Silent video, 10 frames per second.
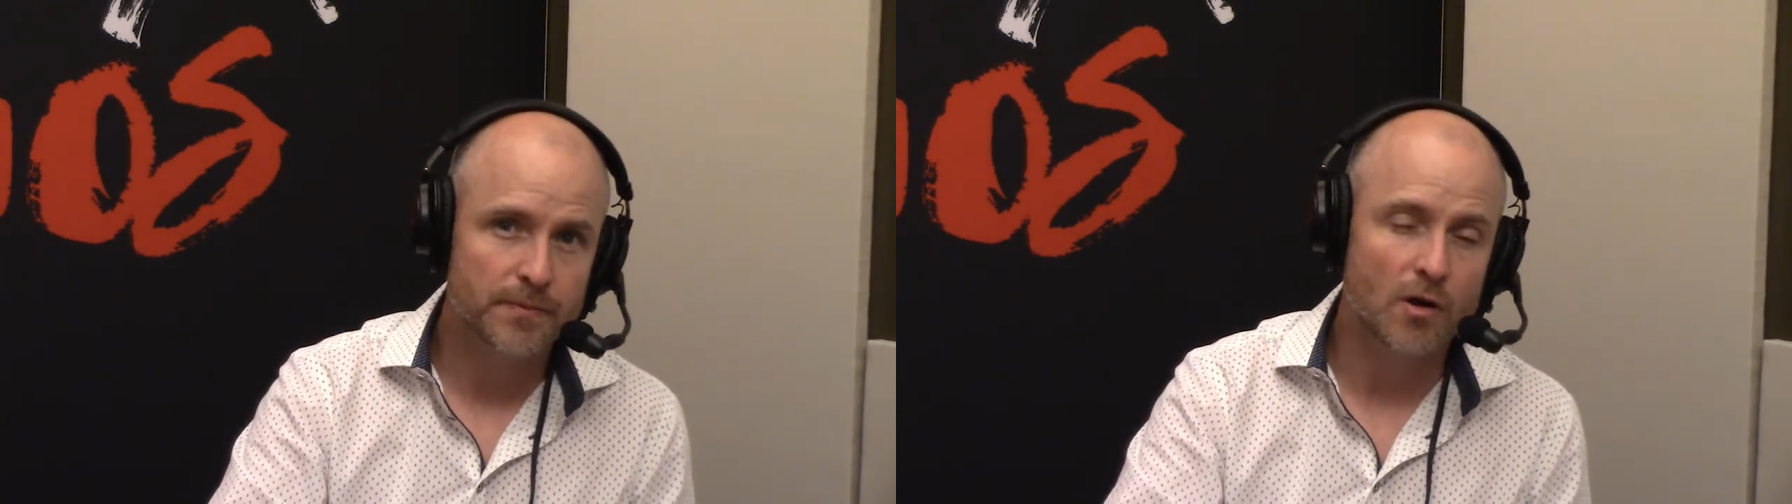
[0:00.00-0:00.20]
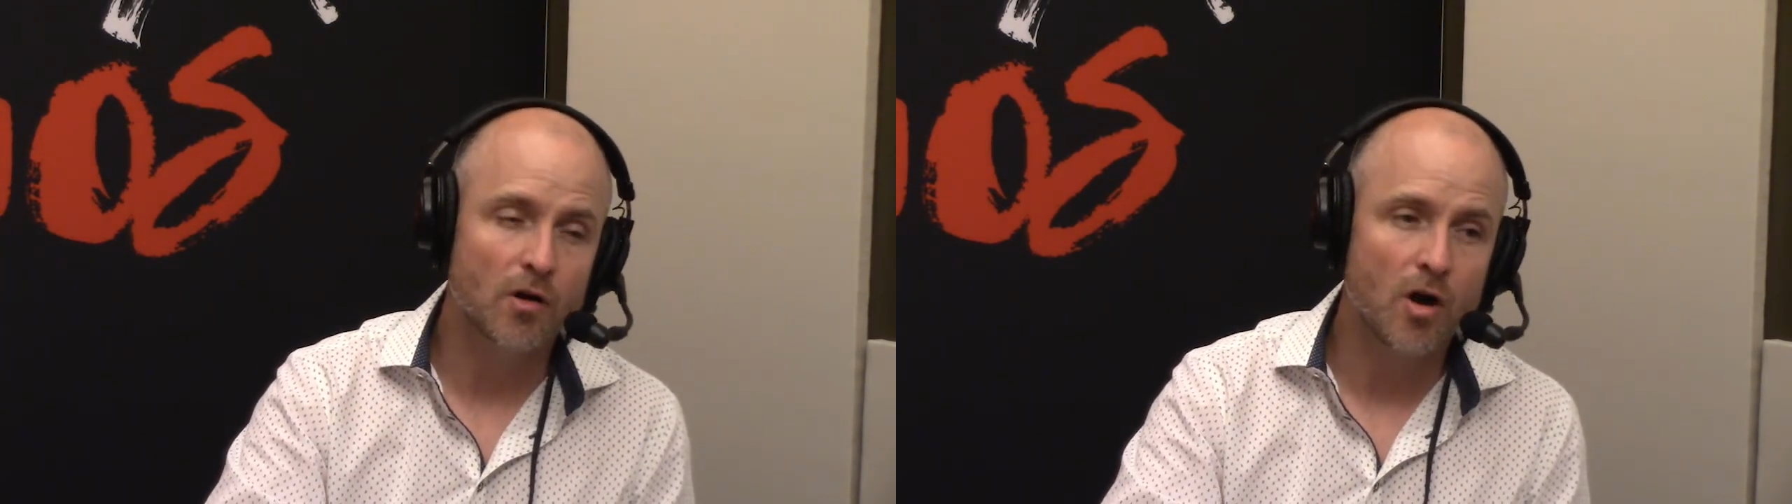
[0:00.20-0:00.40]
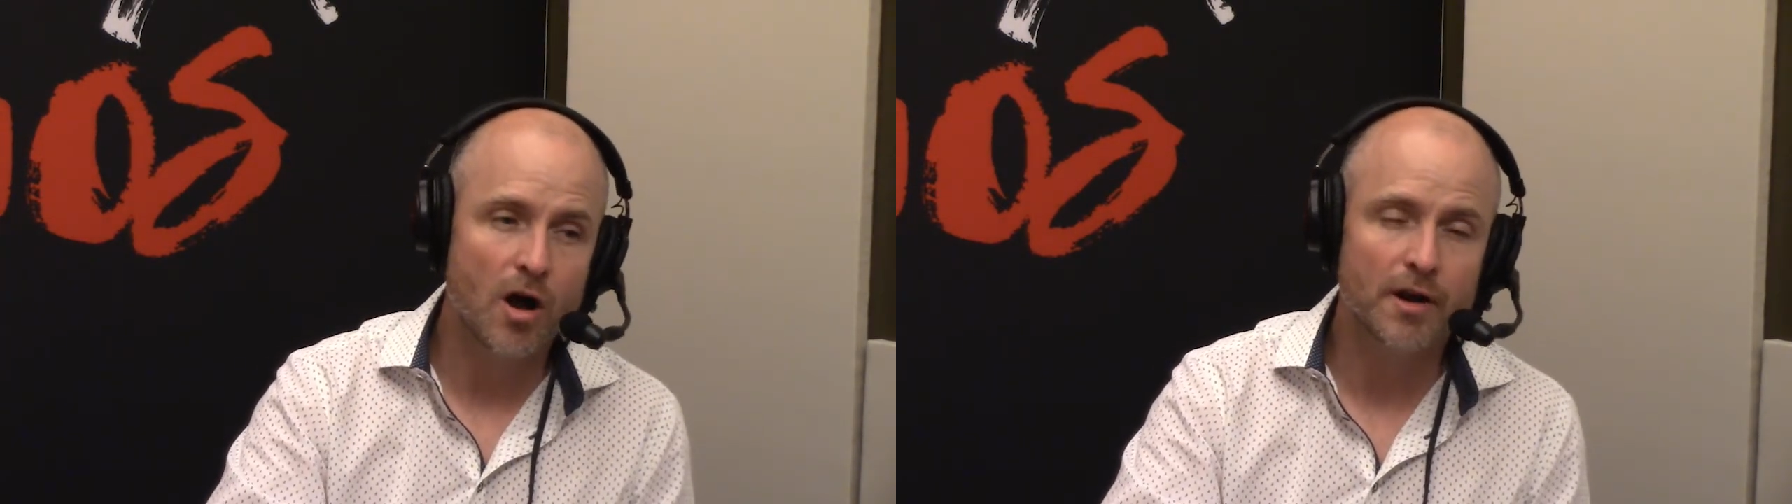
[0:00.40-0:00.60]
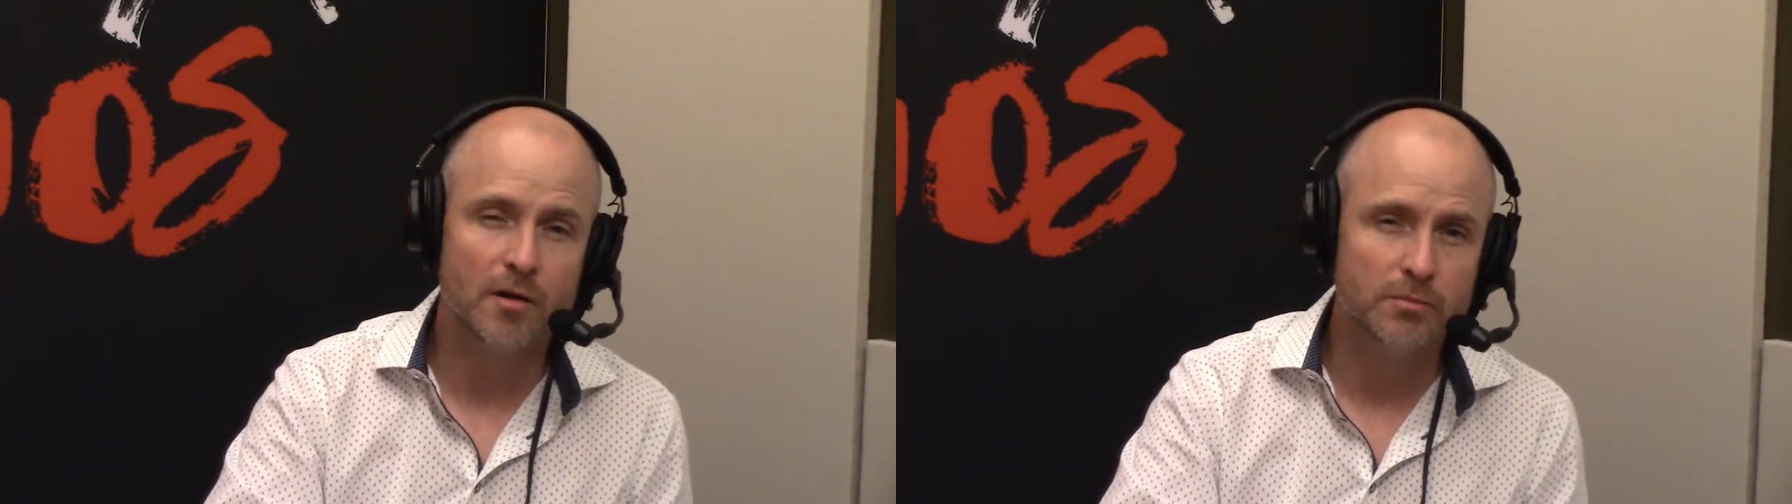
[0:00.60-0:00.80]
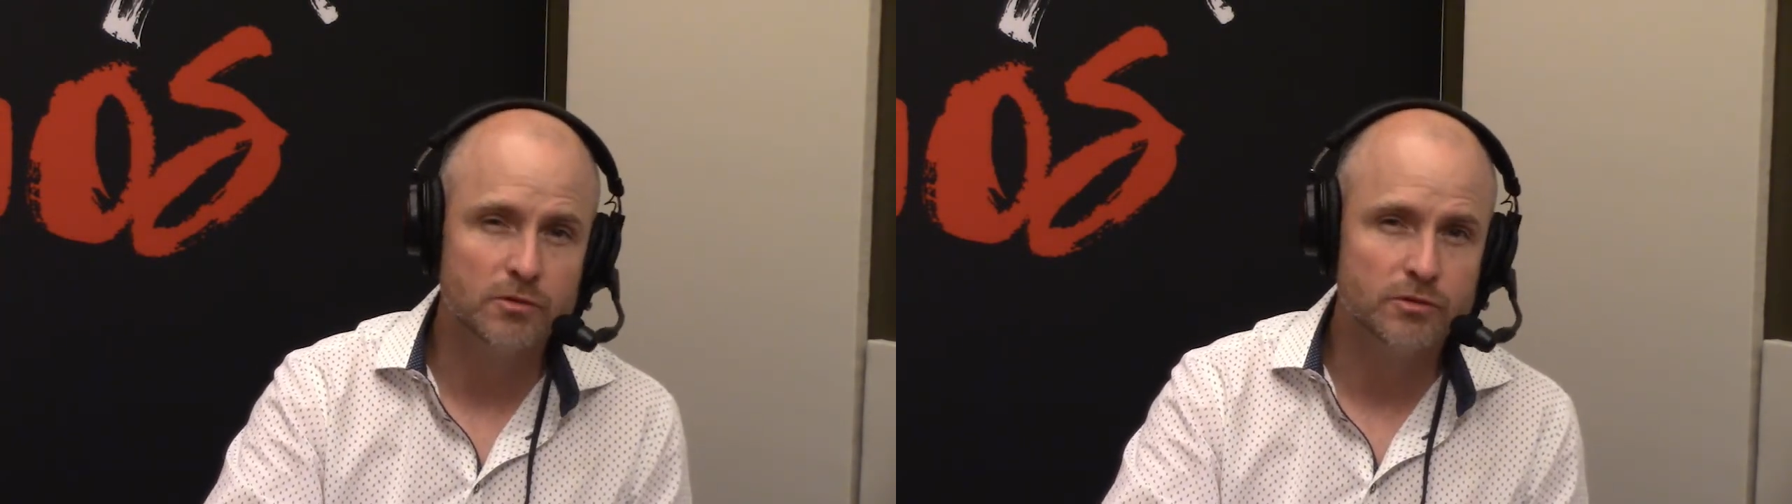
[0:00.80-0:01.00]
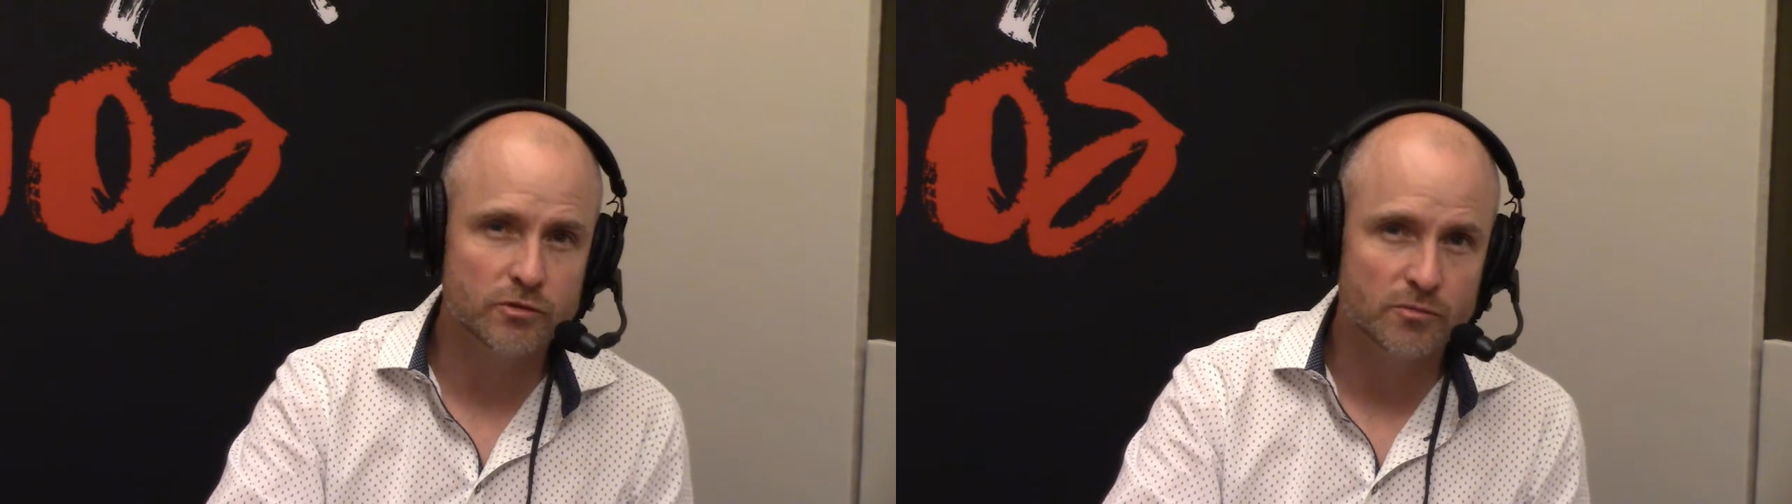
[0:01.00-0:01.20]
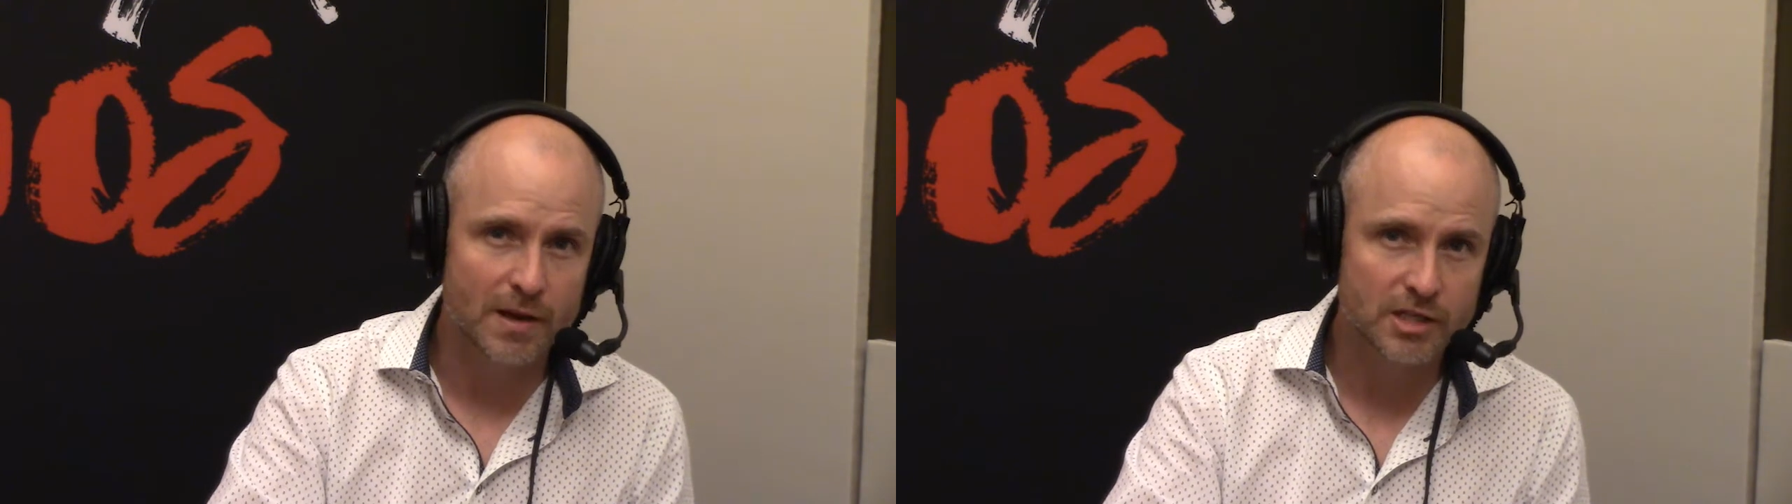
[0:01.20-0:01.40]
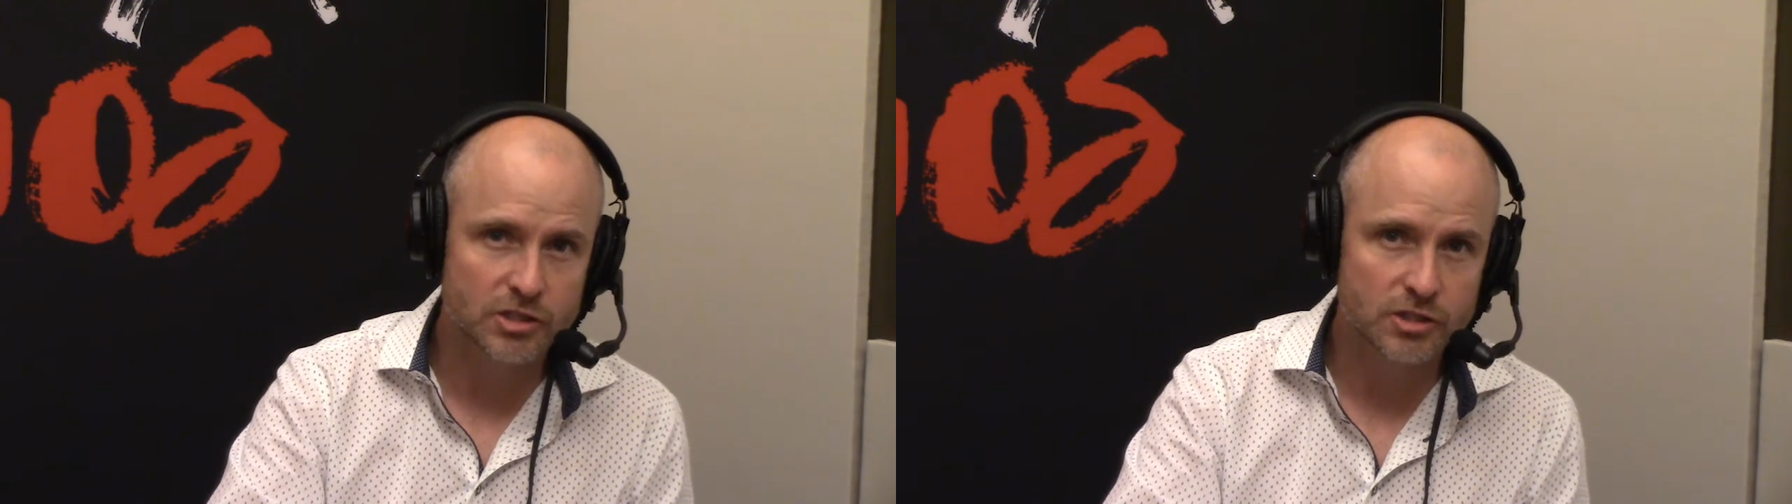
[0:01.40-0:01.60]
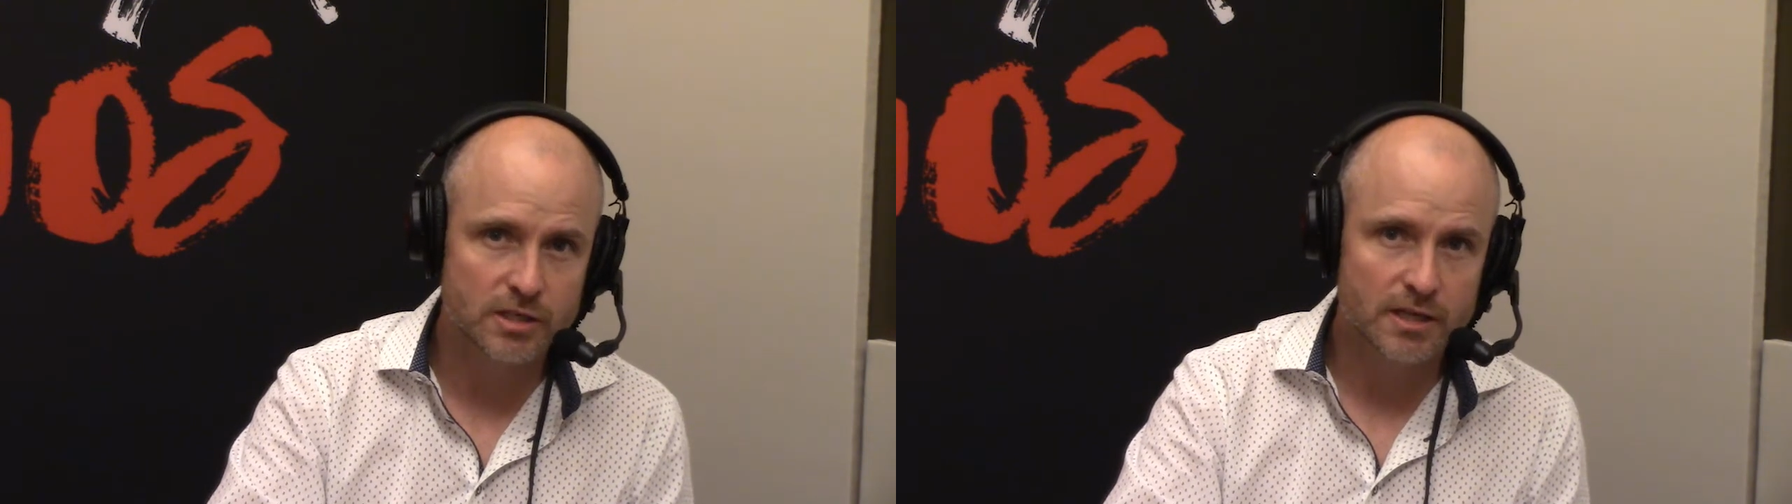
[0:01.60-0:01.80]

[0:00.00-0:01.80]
are hot on Bluetooth mesh,